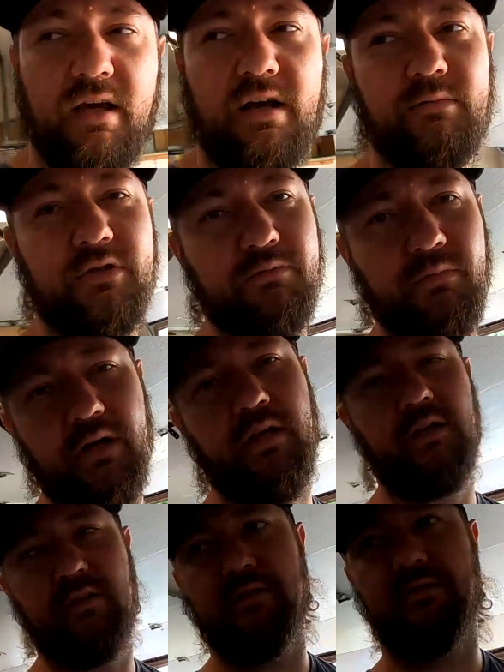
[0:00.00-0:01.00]
how much
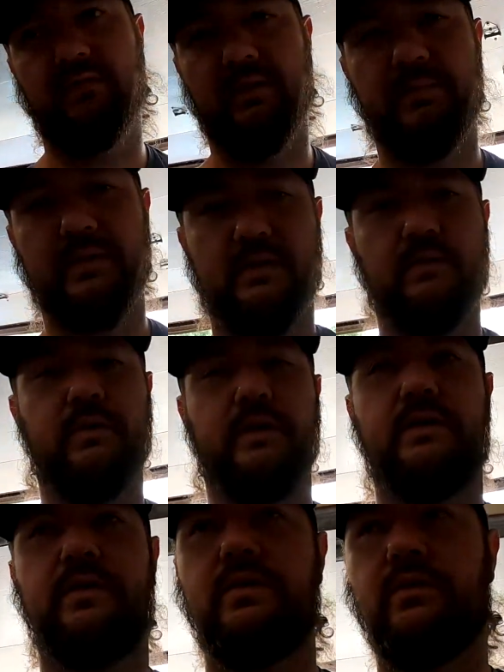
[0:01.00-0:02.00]
money this flip is
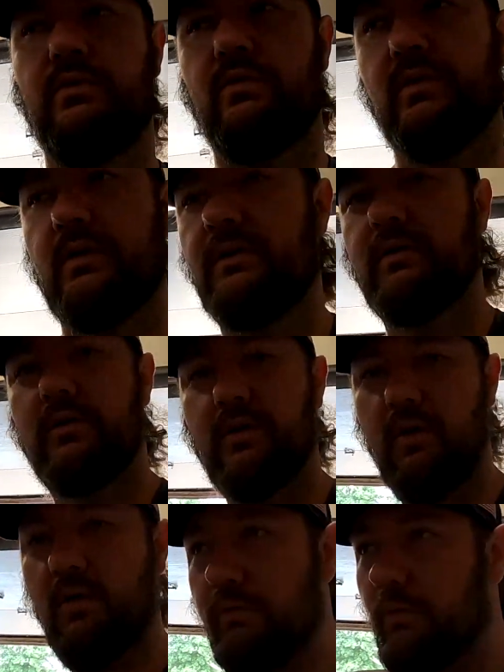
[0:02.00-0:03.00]
going to
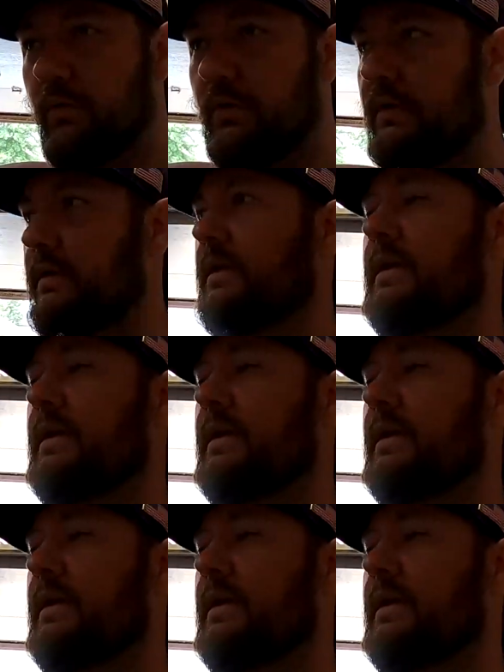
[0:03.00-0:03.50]
go for.